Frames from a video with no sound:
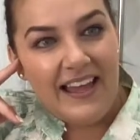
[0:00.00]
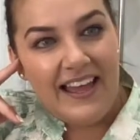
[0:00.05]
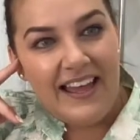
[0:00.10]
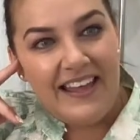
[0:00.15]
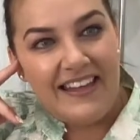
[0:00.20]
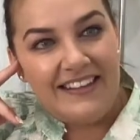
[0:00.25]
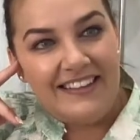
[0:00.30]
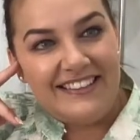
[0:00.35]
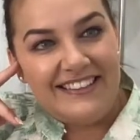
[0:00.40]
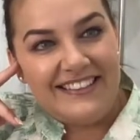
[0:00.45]

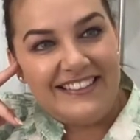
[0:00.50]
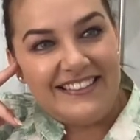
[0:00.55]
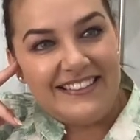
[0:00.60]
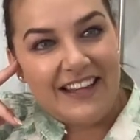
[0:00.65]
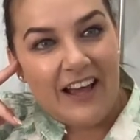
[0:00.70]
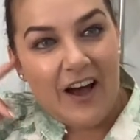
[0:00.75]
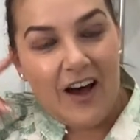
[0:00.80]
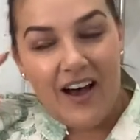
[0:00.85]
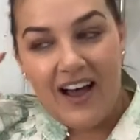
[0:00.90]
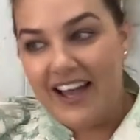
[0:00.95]
And
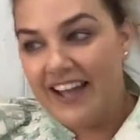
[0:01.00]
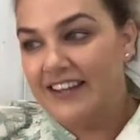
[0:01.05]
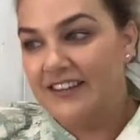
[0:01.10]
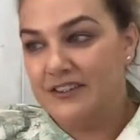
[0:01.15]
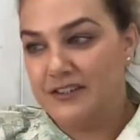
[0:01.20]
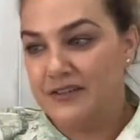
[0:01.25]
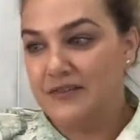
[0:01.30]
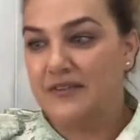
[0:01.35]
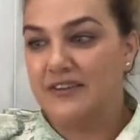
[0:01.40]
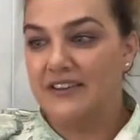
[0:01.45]
I
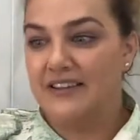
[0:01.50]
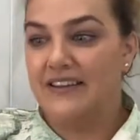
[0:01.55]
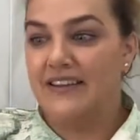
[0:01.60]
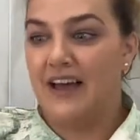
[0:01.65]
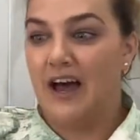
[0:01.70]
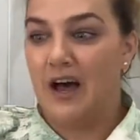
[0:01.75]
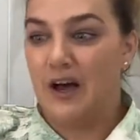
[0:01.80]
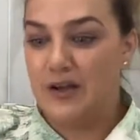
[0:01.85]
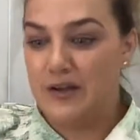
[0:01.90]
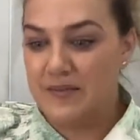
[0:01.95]
do all of
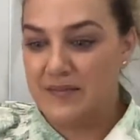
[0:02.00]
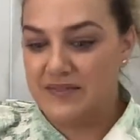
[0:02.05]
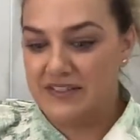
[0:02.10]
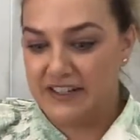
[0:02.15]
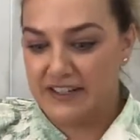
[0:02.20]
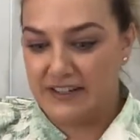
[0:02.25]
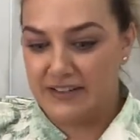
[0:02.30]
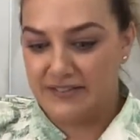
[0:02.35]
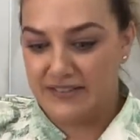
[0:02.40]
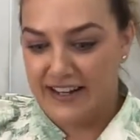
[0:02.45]
the home
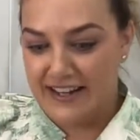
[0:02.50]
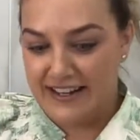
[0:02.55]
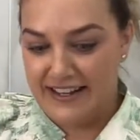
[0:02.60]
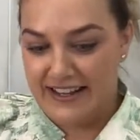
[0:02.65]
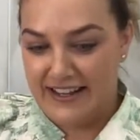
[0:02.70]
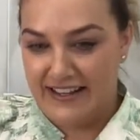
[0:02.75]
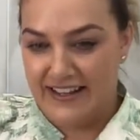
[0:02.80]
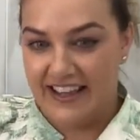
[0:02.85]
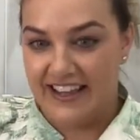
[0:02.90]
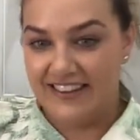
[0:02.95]

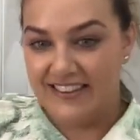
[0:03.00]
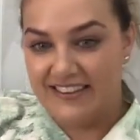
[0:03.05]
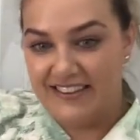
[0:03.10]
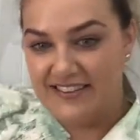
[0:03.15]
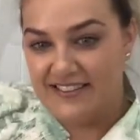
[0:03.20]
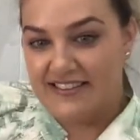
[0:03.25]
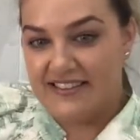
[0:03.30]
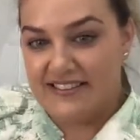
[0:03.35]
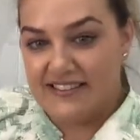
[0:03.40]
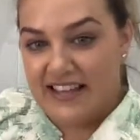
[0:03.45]
decorating, and
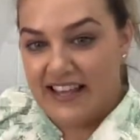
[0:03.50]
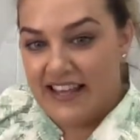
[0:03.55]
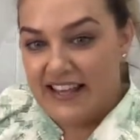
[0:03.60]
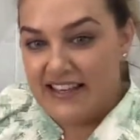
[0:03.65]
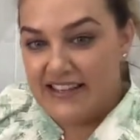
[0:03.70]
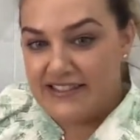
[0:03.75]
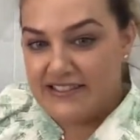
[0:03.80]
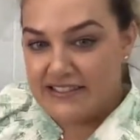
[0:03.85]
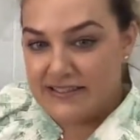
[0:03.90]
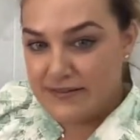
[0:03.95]
this is
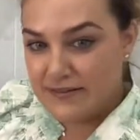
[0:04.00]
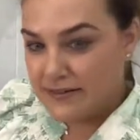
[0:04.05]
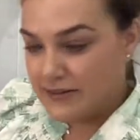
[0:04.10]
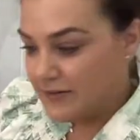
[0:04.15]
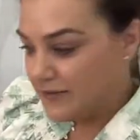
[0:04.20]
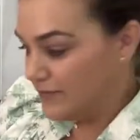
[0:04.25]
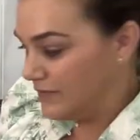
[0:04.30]
his